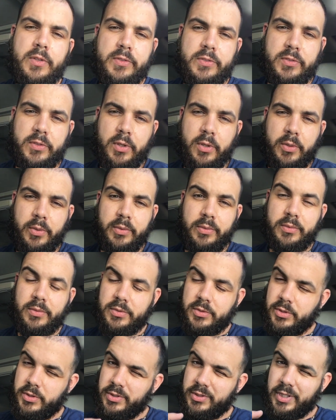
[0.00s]
So
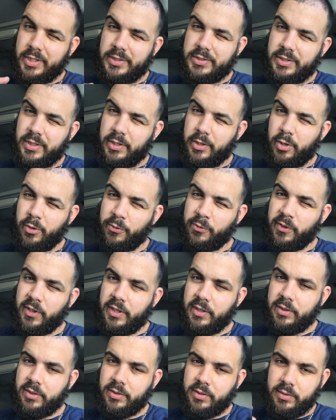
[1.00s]
just takes a little
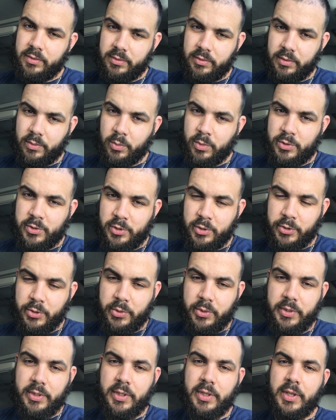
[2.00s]
faith in what you're
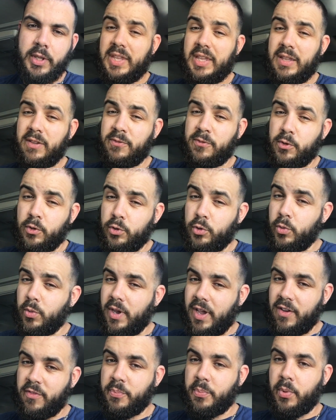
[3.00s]
doing. If you do
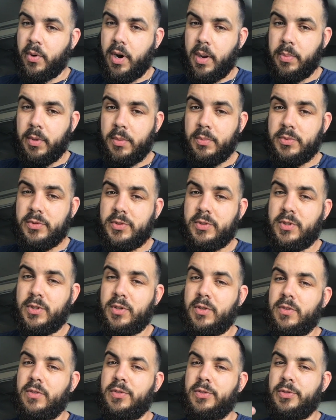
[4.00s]
have problems,
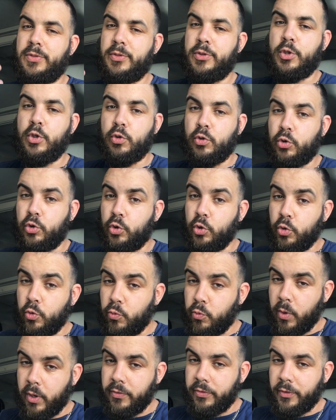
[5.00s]
you do
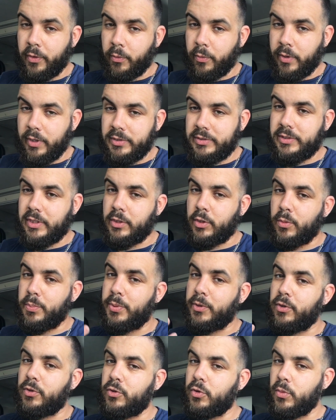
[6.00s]
run the risk that you
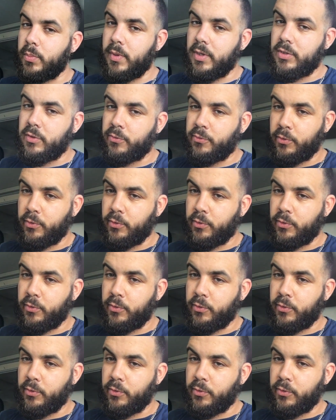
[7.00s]
put too much